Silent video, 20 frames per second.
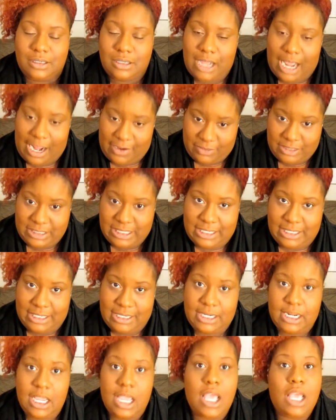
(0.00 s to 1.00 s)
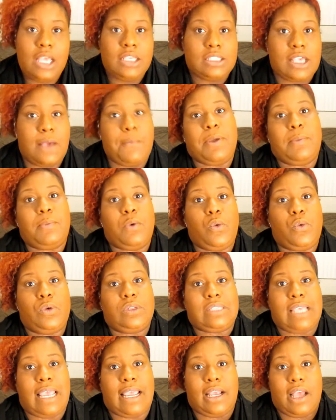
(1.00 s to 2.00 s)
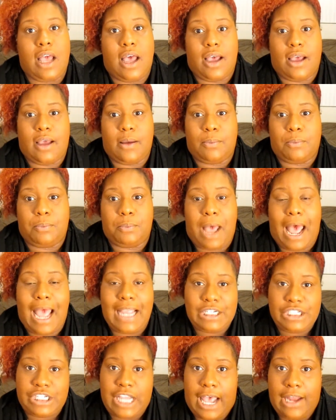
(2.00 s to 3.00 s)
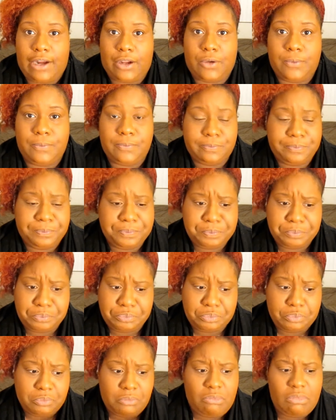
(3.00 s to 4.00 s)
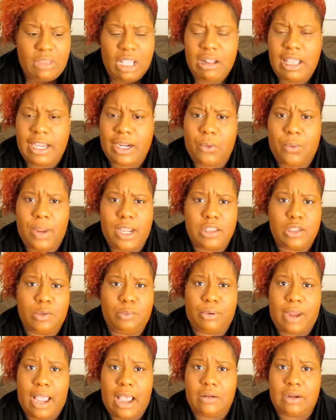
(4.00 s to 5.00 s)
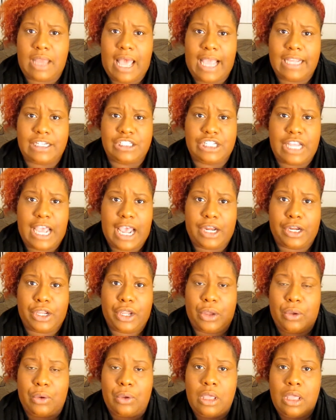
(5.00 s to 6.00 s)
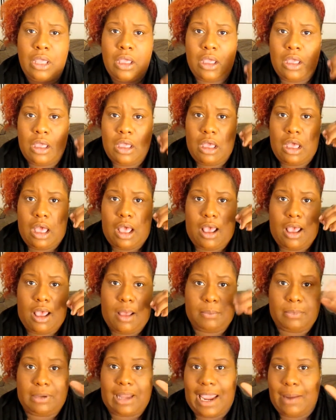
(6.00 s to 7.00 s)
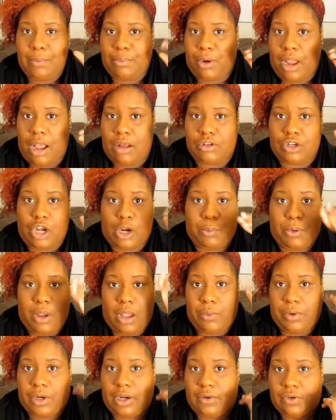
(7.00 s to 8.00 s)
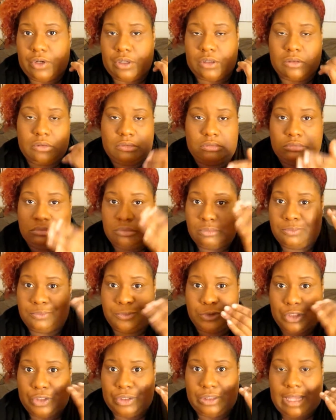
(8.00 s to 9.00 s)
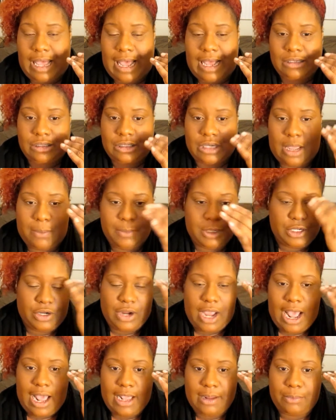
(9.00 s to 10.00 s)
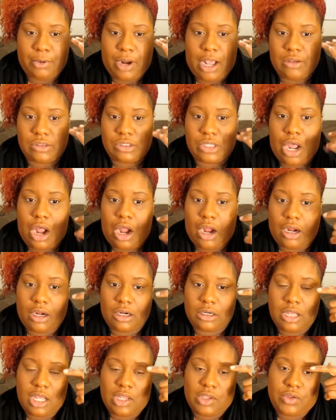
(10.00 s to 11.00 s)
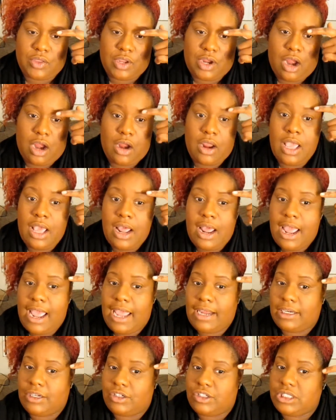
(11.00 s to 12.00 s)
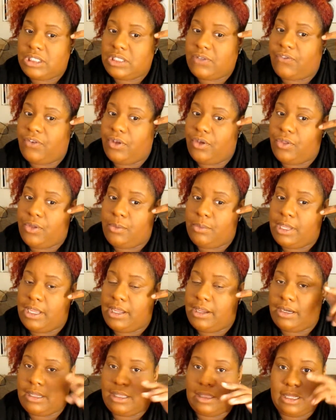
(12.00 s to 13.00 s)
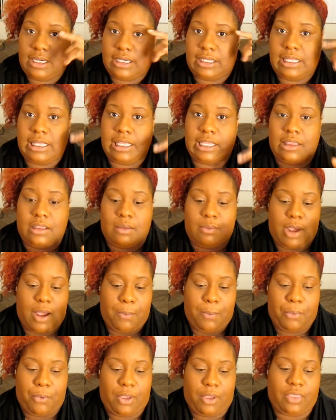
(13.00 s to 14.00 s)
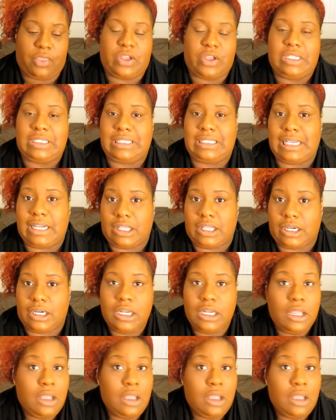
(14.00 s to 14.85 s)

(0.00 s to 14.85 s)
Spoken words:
I've seen it. Some people will take a eyeshadow, like a regular brown eyeshadow, light brown, dark brown, whatever your eyebrows are, color they are, and they'll just fill them in and then clean them up with concealer.